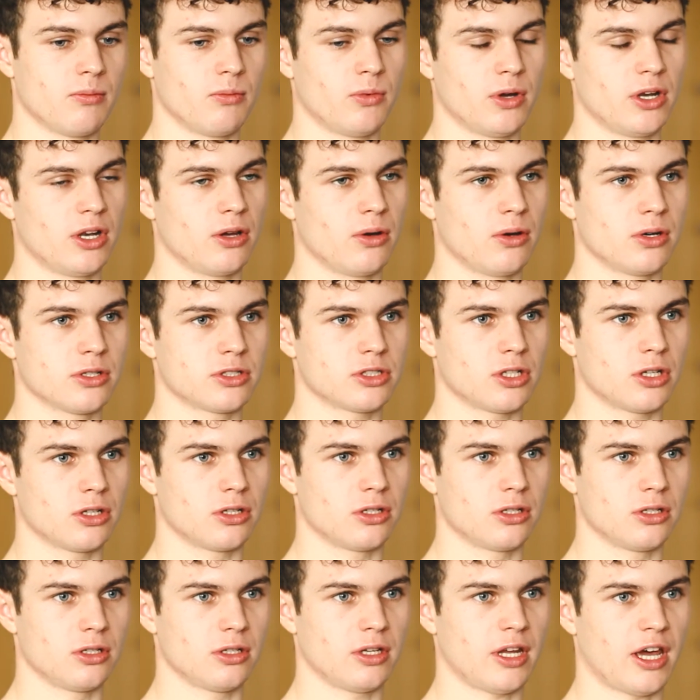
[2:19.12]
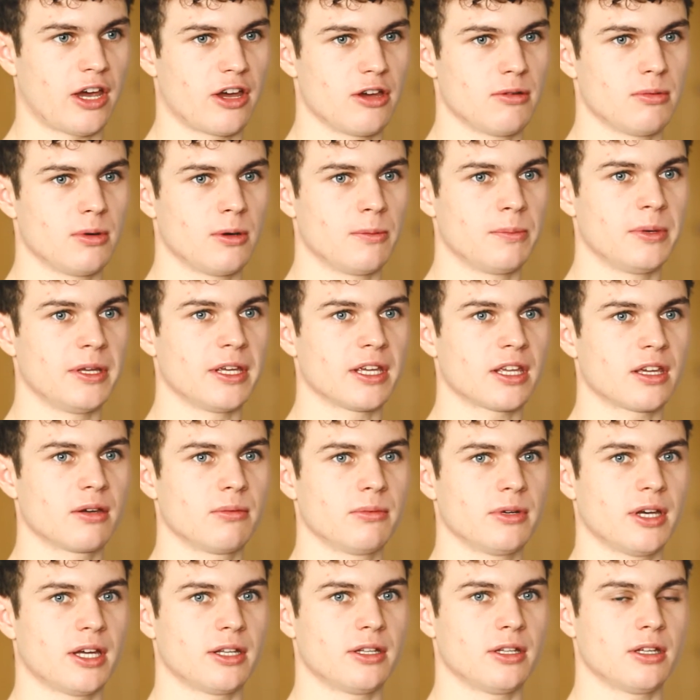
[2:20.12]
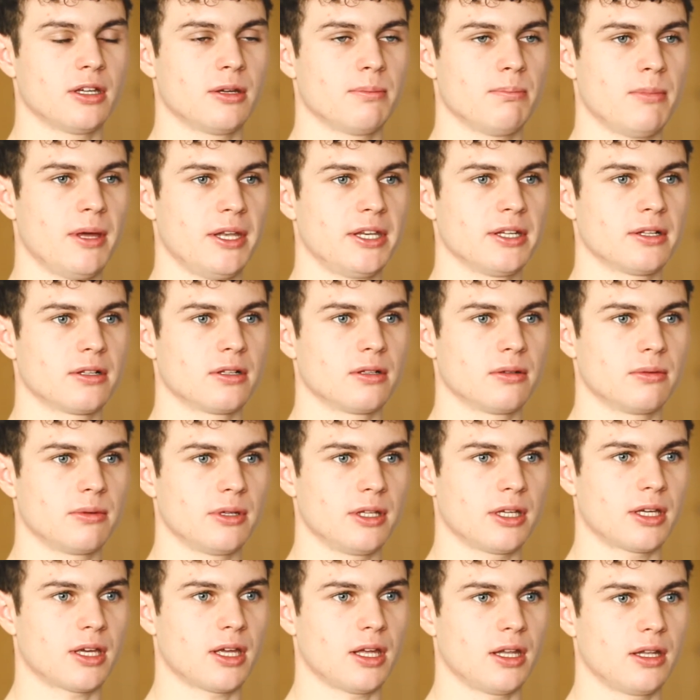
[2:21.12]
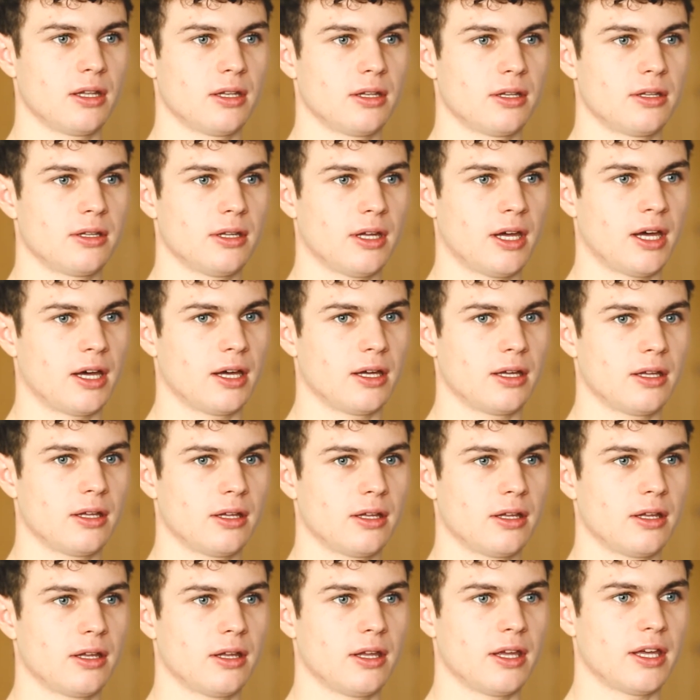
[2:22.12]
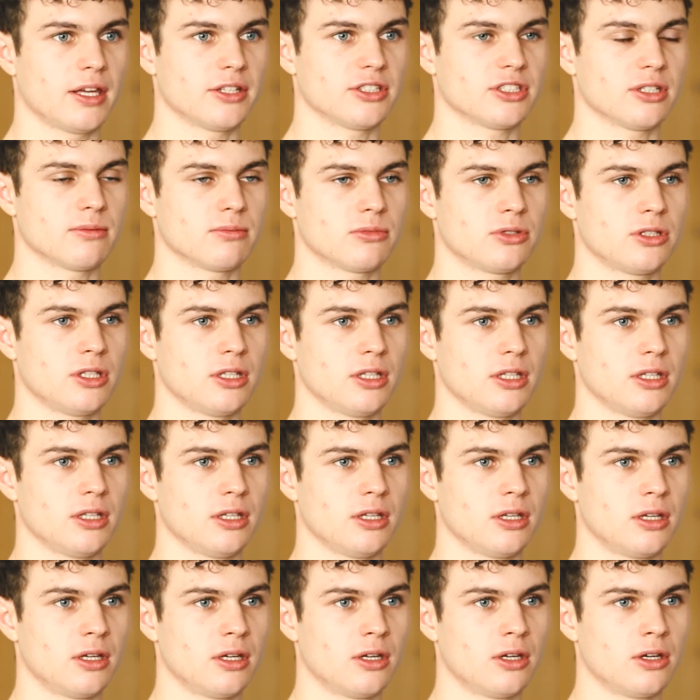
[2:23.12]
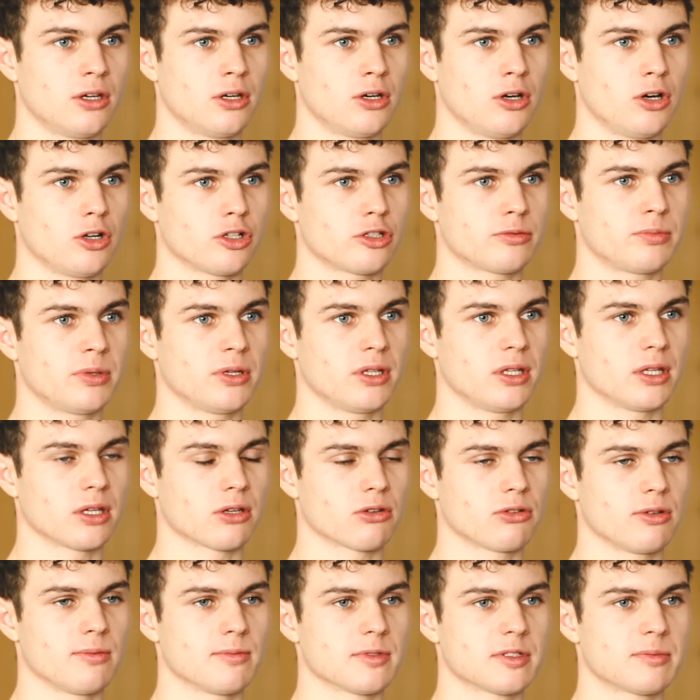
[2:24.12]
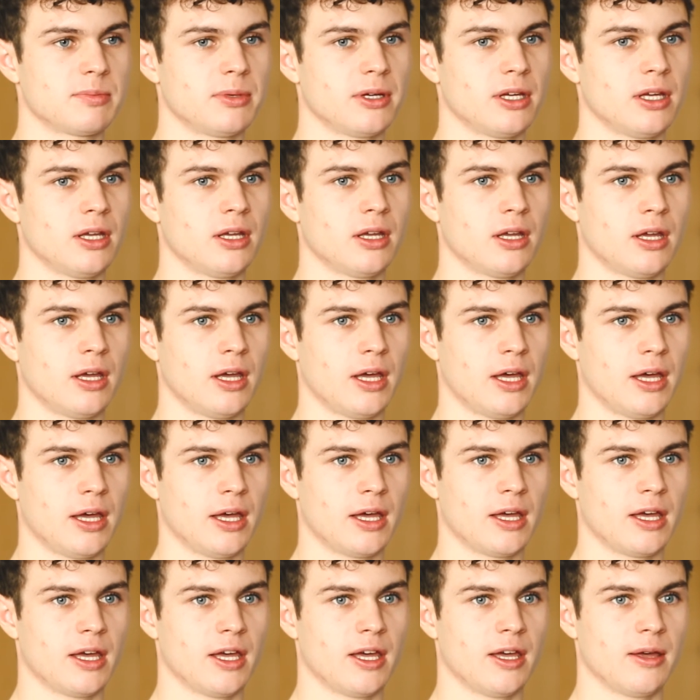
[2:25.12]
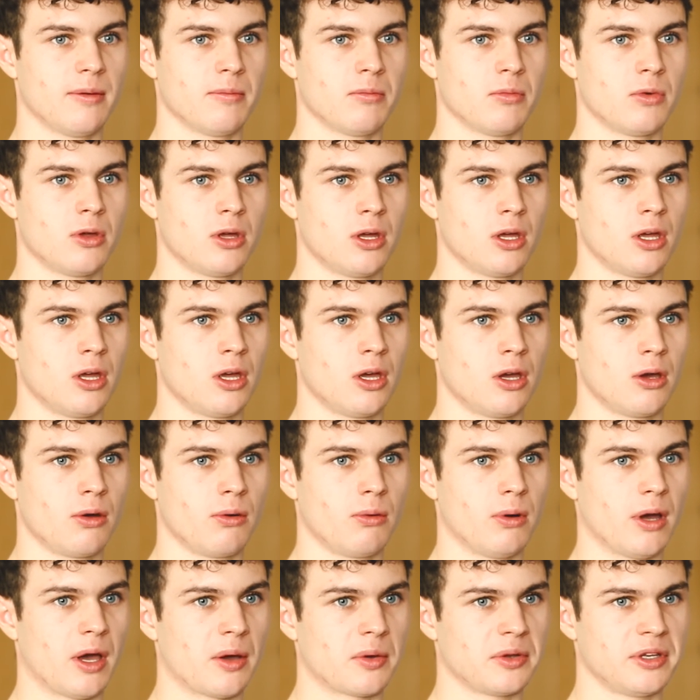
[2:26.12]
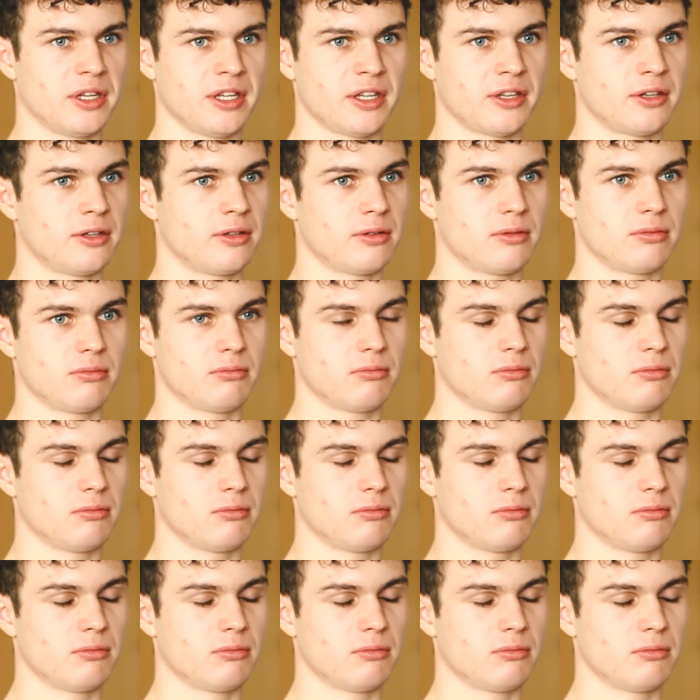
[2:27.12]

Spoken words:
When I was on Haribo Beacon, we had a medical weekend at HMT Hospital in Grimsby, where we did